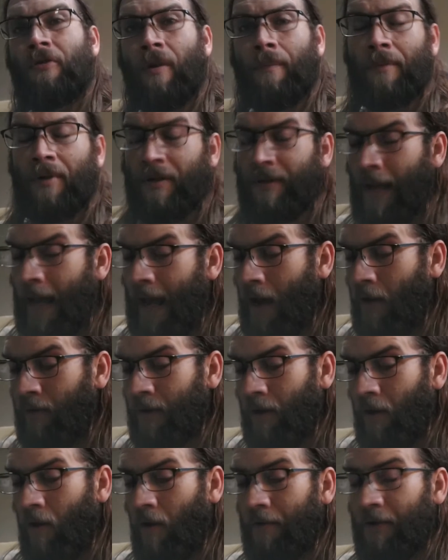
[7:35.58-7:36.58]
trip to
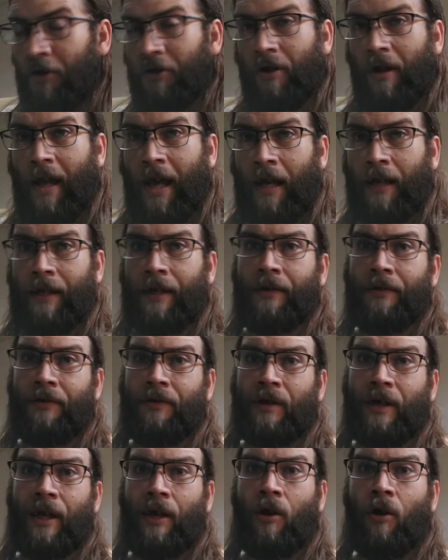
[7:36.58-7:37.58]
town and all the
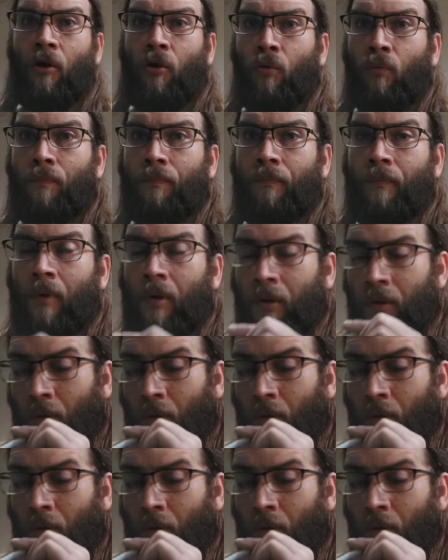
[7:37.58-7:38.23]
shenanigans to get home.